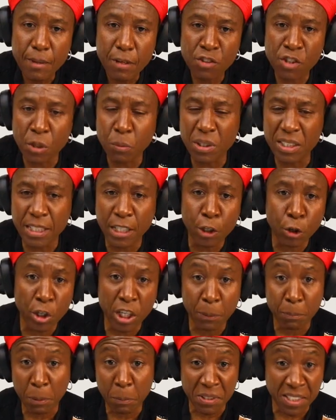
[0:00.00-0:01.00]
Someone said, oh,
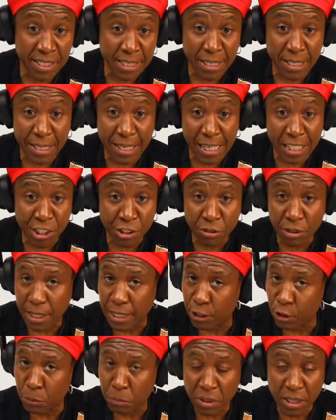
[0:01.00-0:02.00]
hip hop is dead in Nigeria. I
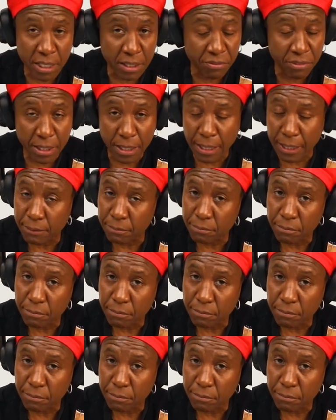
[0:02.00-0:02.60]
don't believe that.